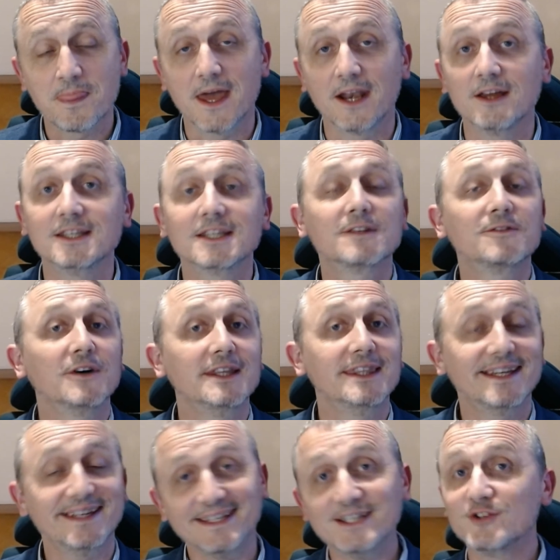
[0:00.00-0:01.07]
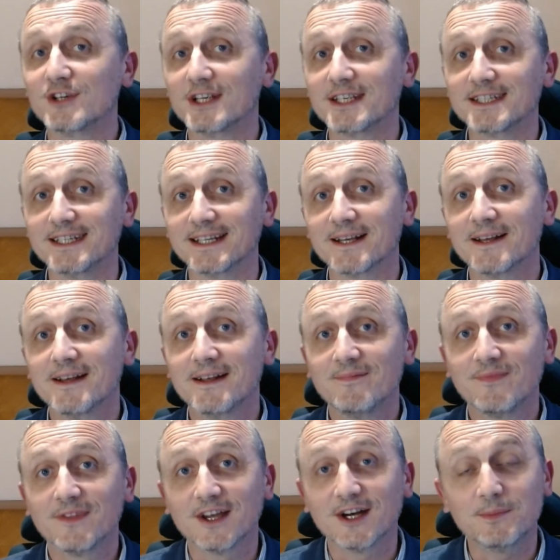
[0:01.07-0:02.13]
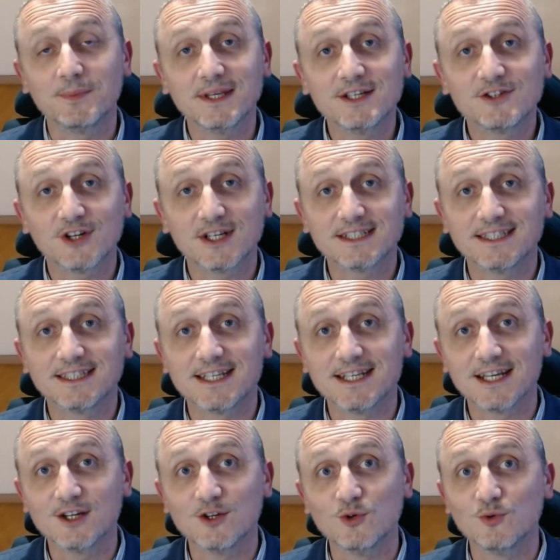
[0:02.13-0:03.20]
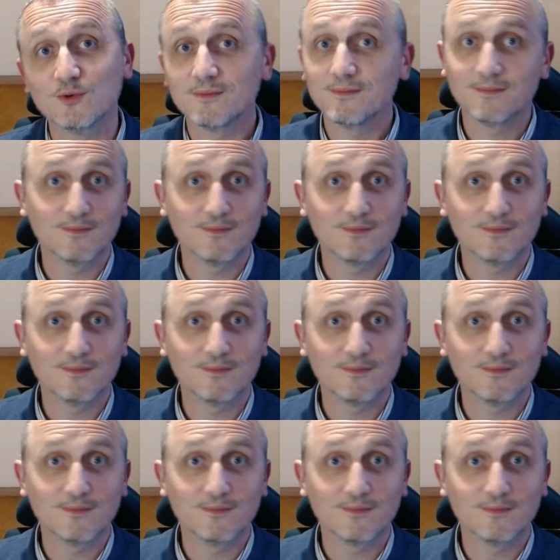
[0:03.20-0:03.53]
And I just find that interesting. I'd be interested to know